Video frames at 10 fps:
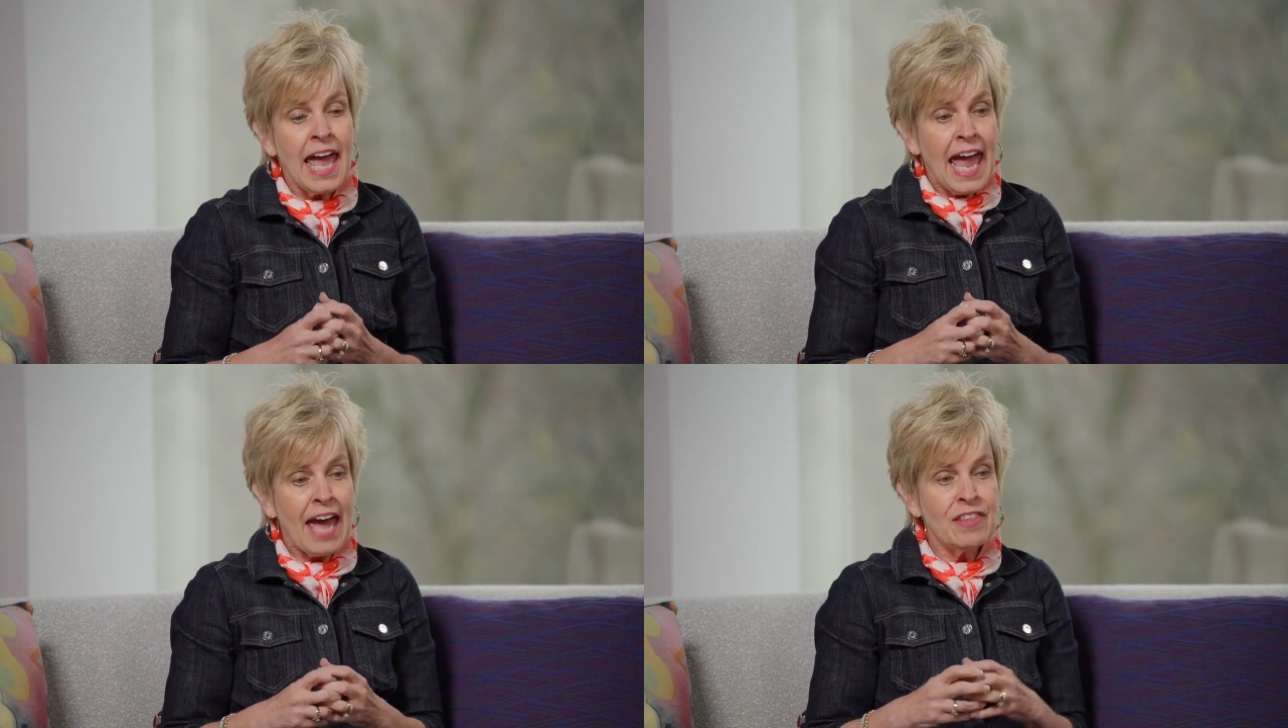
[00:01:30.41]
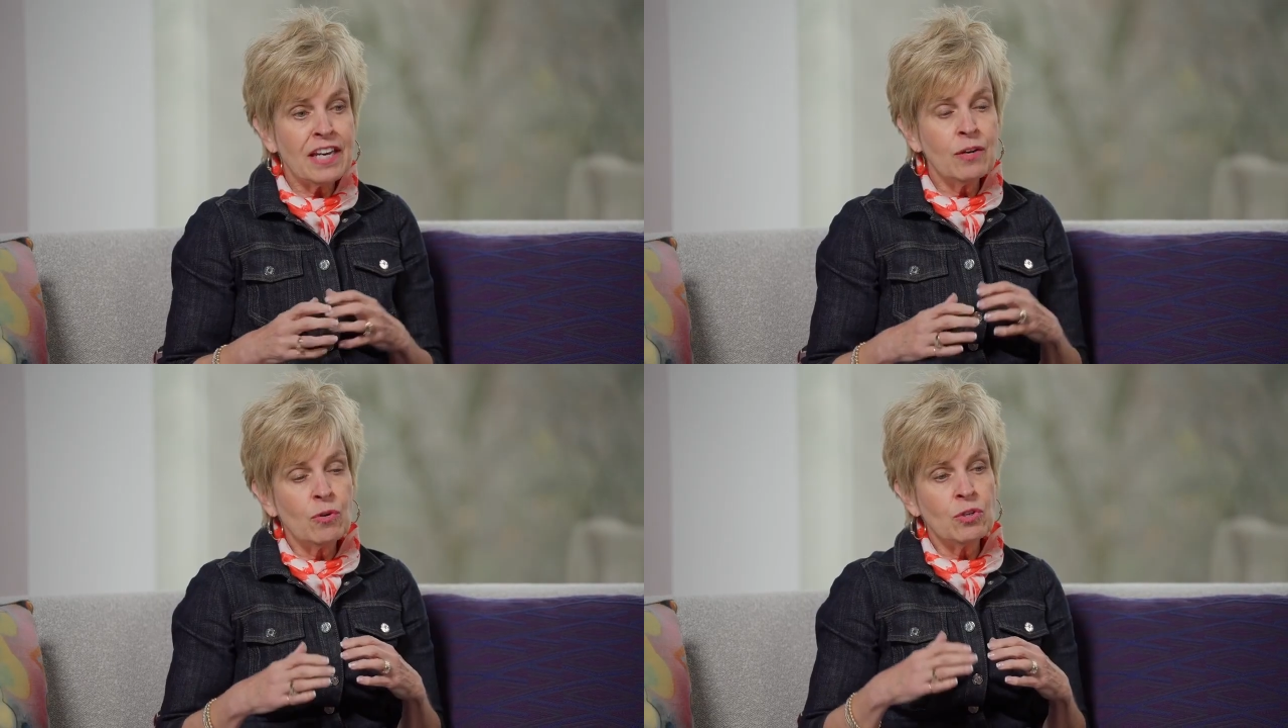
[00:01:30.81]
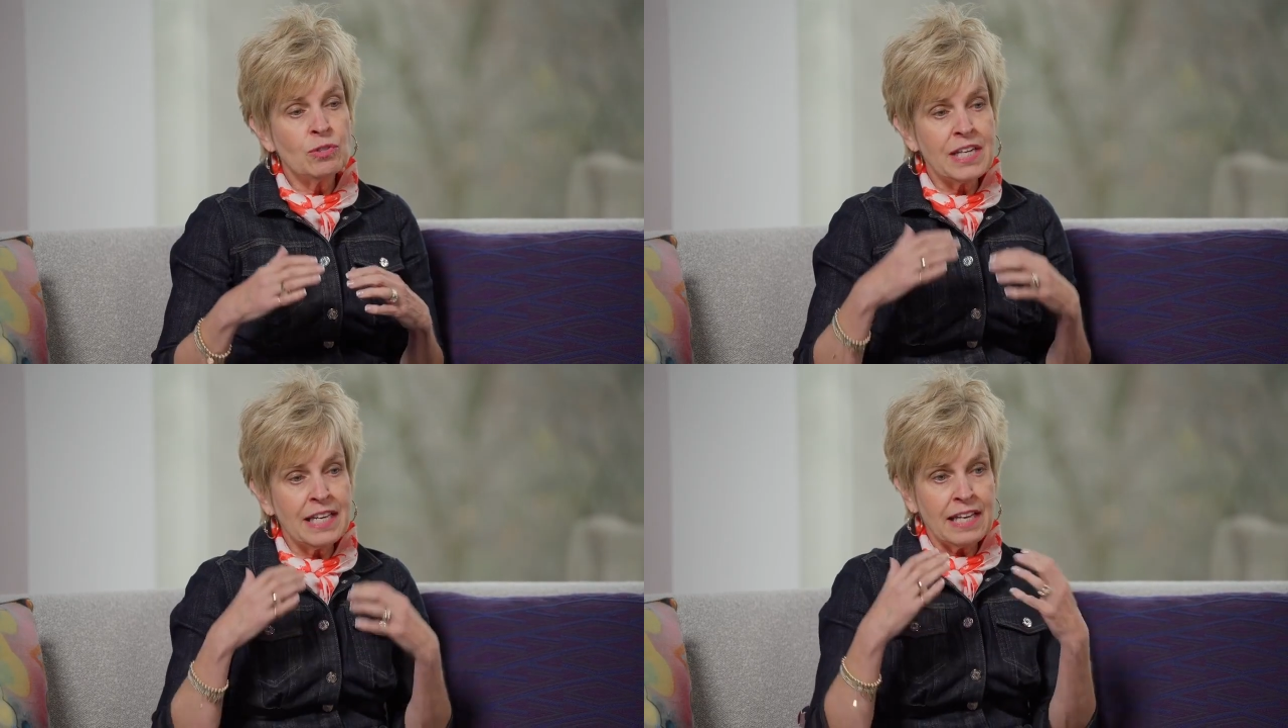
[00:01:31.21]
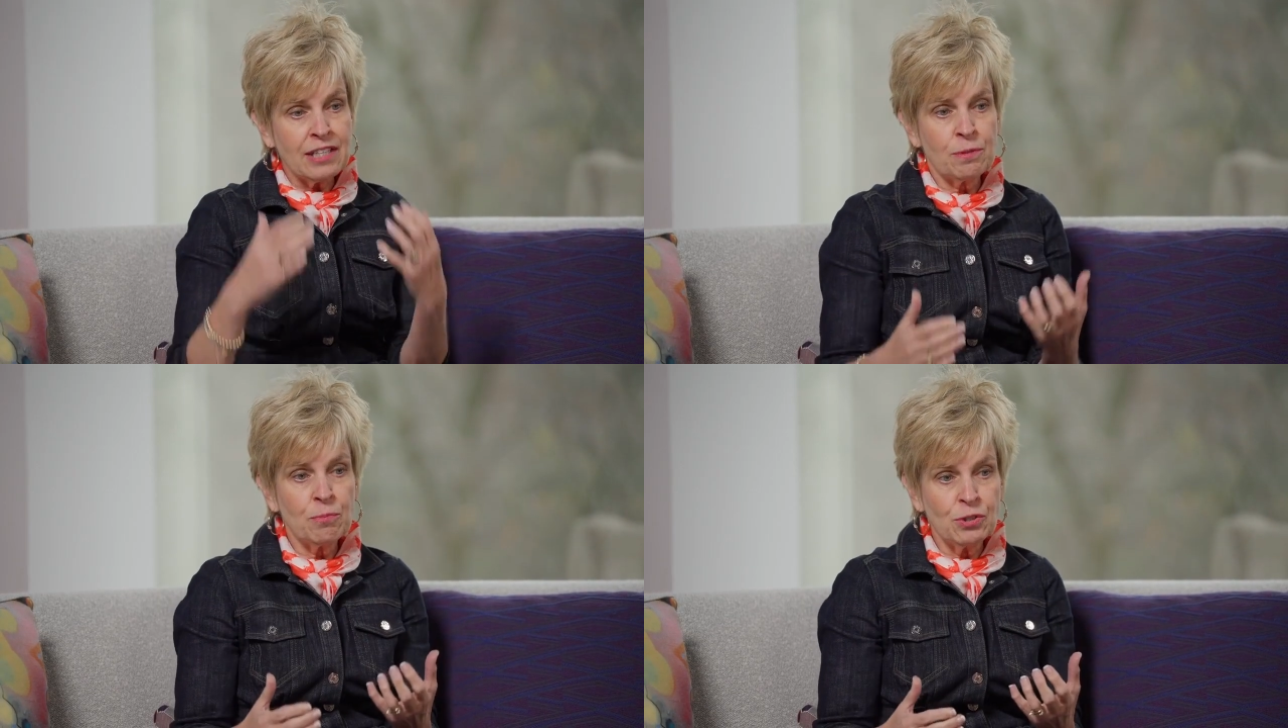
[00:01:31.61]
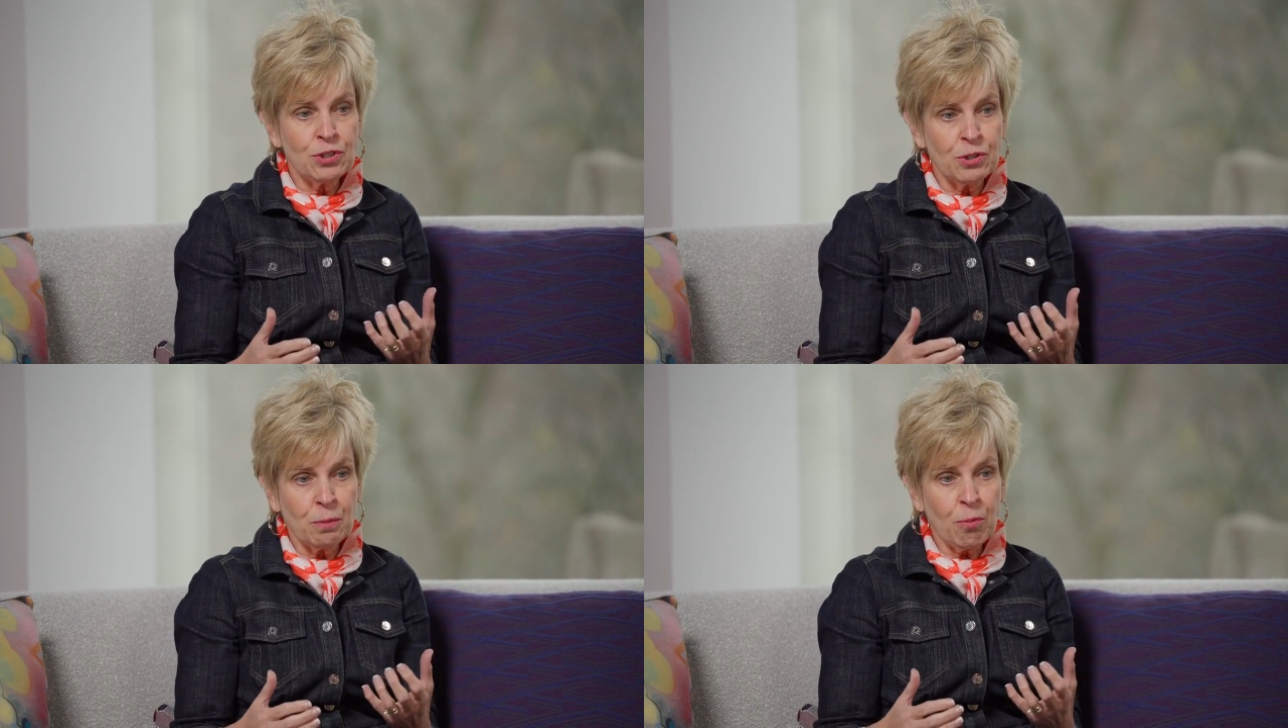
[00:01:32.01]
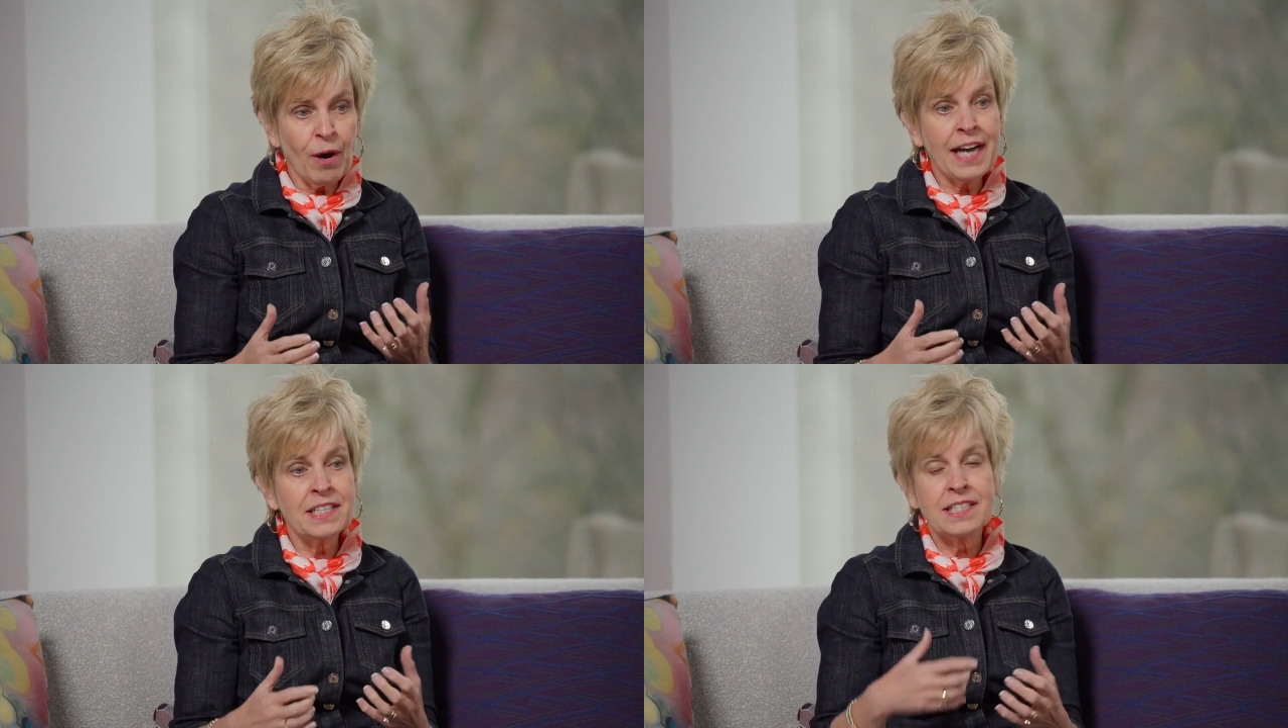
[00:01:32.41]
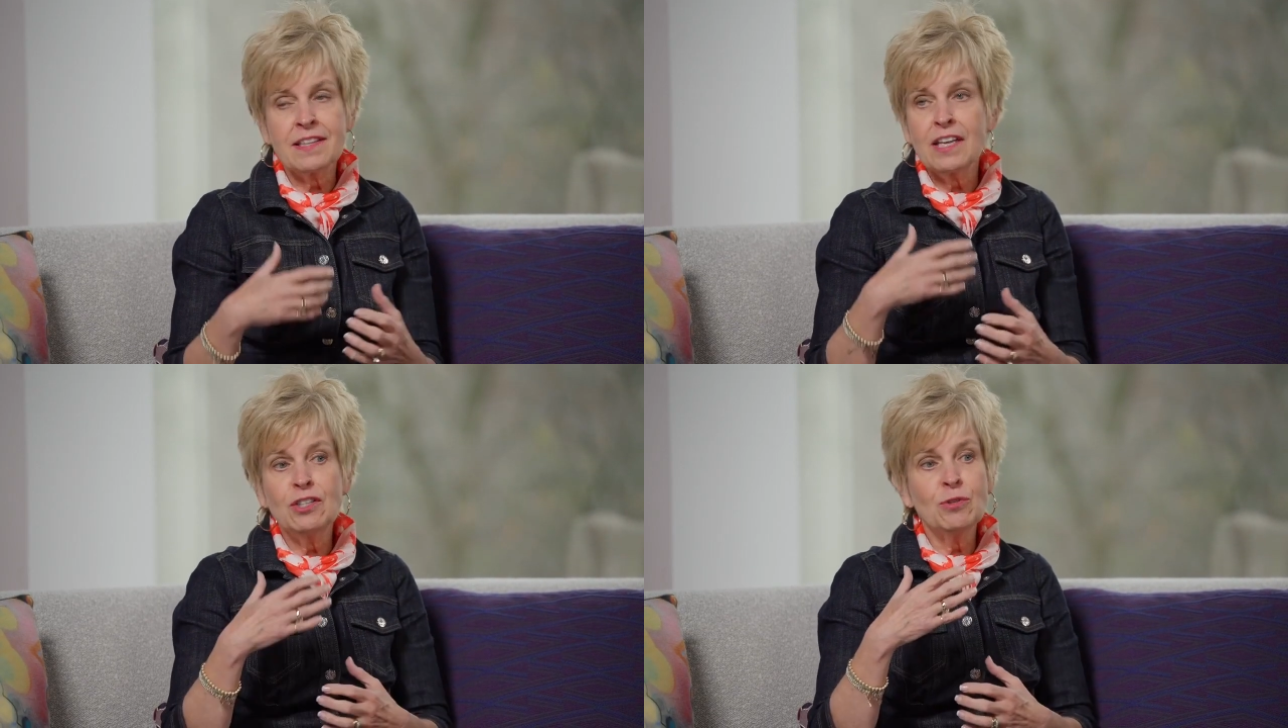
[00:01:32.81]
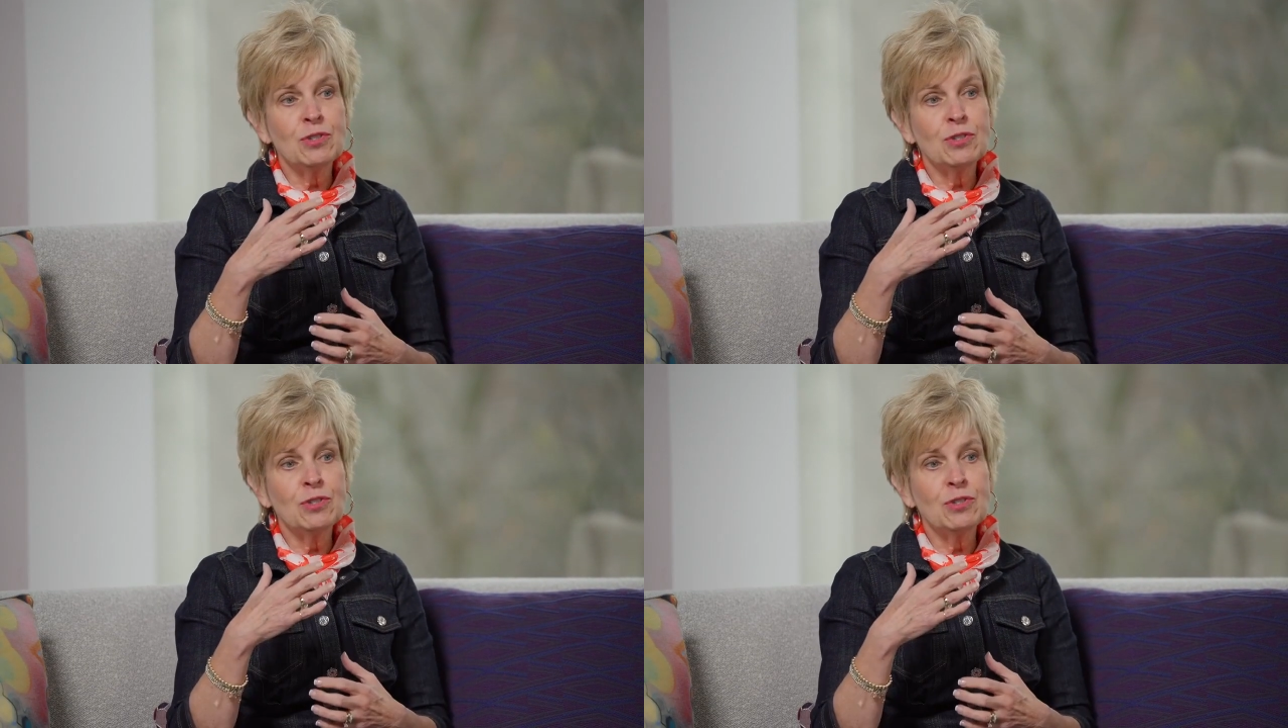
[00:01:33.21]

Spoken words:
And then you take that to your practice, and then you